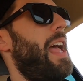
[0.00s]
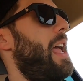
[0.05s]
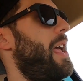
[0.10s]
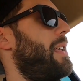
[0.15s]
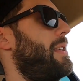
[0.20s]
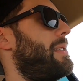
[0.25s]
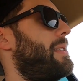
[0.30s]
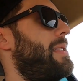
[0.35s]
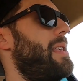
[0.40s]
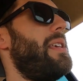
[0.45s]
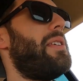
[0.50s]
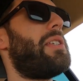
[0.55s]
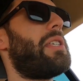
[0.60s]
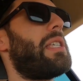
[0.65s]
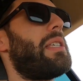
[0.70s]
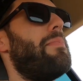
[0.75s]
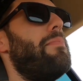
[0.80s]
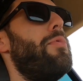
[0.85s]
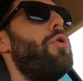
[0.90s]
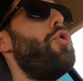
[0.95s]
is the
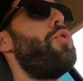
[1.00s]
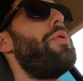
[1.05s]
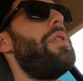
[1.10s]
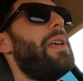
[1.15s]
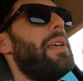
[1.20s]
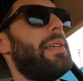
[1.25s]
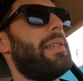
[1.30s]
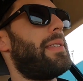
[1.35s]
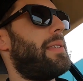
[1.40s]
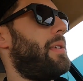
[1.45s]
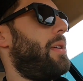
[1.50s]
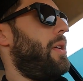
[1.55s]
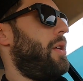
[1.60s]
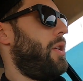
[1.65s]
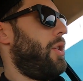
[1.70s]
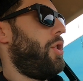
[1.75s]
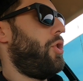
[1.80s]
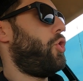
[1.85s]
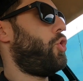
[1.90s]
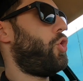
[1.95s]
smoothest
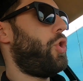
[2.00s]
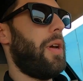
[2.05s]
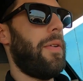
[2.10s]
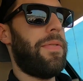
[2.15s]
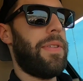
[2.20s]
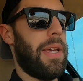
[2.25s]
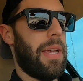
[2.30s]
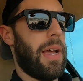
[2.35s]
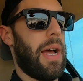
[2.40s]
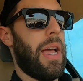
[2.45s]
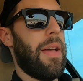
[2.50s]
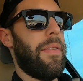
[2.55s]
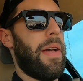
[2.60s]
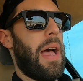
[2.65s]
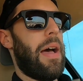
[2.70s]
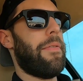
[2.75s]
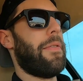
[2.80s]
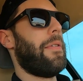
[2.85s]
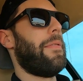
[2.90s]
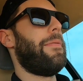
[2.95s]
shifting I've
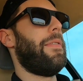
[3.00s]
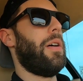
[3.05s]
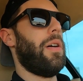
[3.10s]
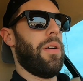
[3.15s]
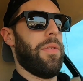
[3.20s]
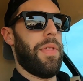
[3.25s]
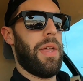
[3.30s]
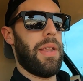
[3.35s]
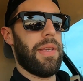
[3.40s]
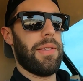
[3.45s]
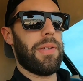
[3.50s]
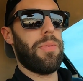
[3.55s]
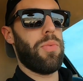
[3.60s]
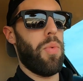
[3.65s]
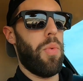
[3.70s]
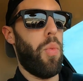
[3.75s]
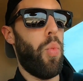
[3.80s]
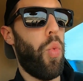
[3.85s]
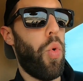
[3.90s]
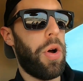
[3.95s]
ever felt. That is
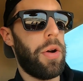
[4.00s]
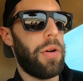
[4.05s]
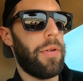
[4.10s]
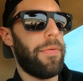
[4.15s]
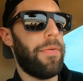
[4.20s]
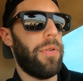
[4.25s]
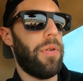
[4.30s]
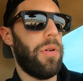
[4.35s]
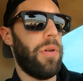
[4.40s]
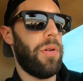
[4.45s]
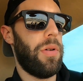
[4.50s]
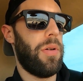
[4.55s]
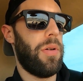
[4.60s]
wonderful.